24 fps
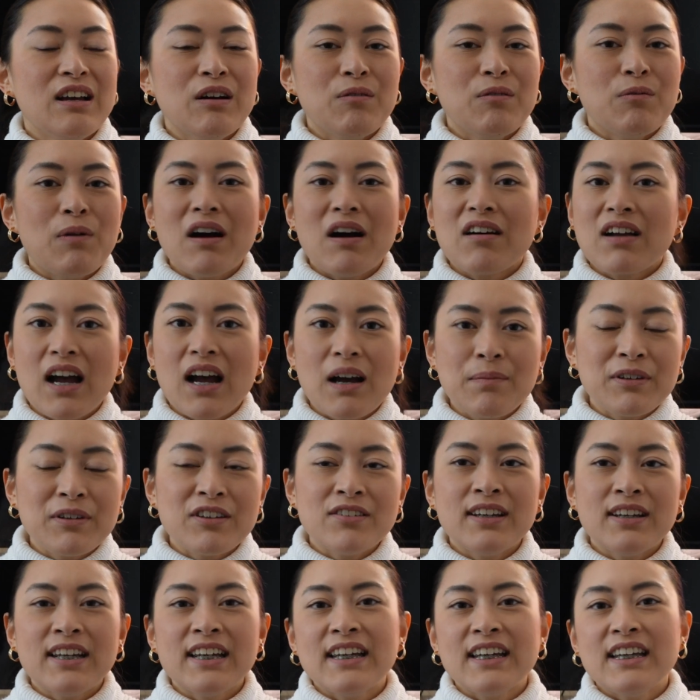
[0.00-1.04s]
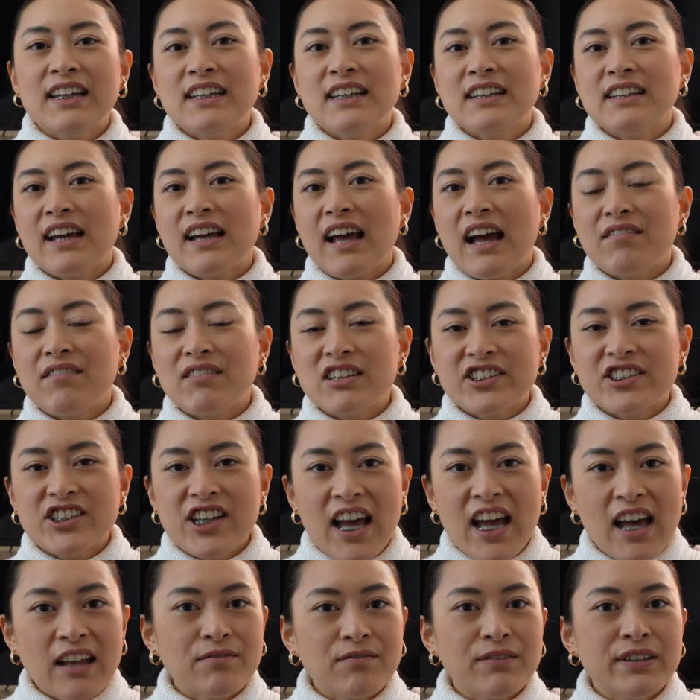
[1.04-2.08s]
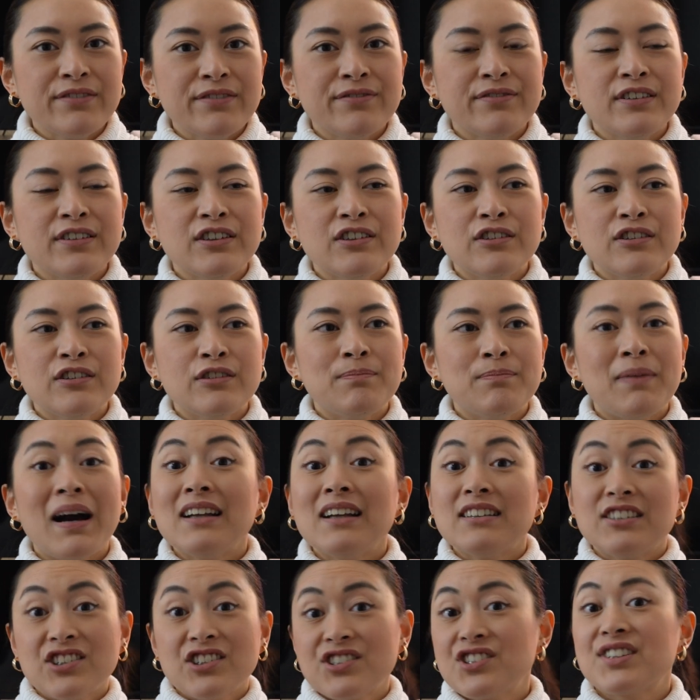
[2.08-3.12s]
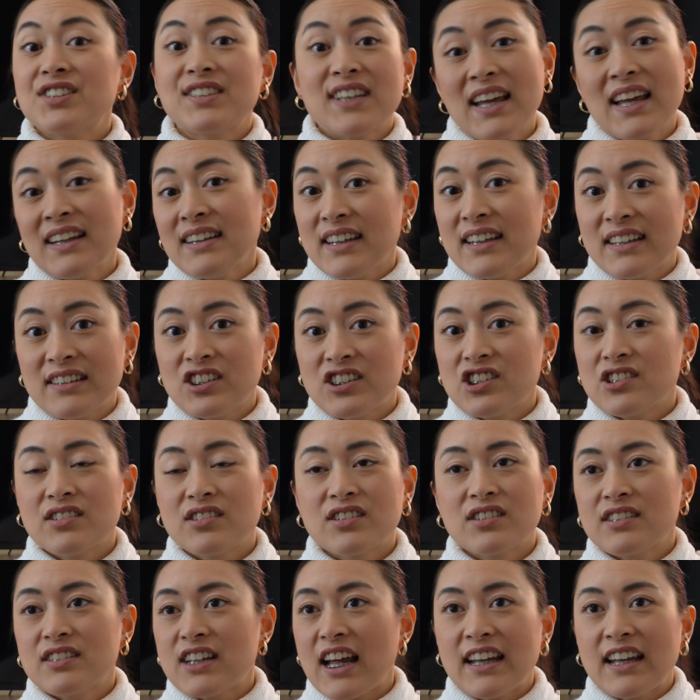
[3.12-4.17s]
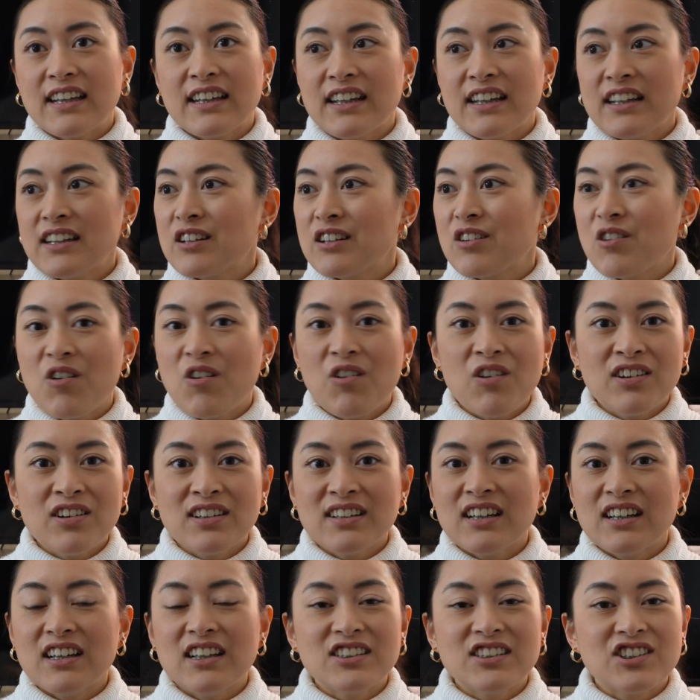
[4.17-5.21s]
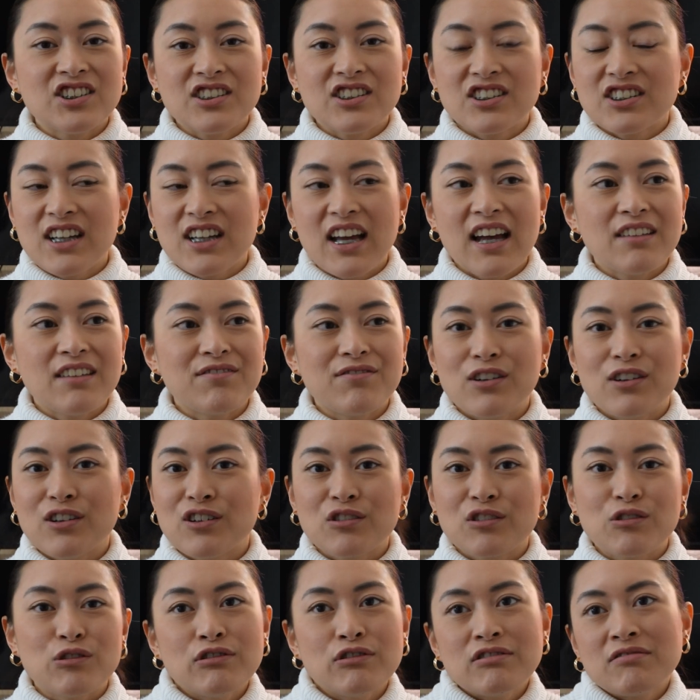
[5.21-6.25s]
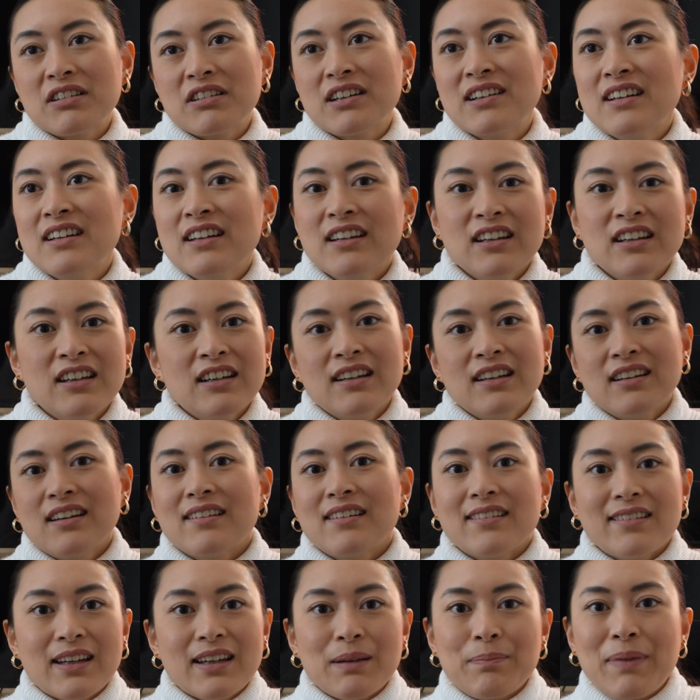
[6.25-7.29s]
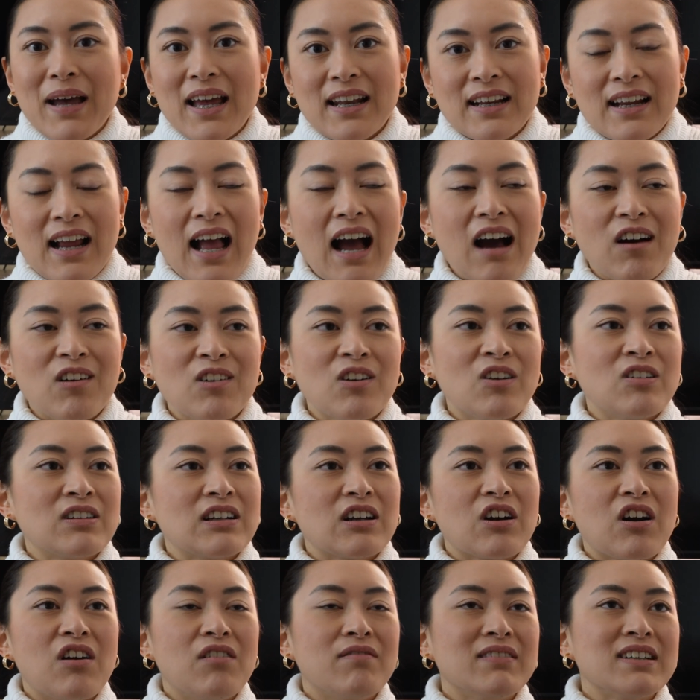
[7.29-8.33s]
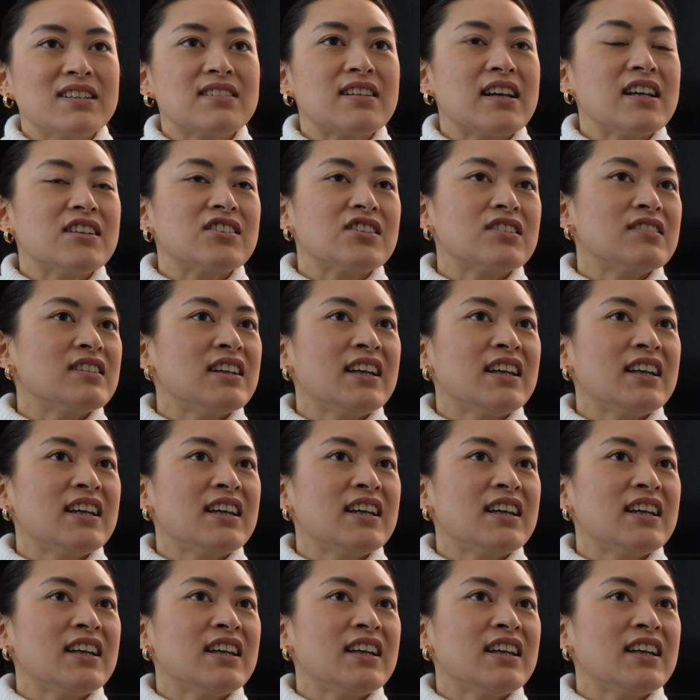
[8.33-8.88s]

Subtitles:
welcome you in, they have a chat with you, but just standing in the corner, chit chat for a good, depending how long the conversation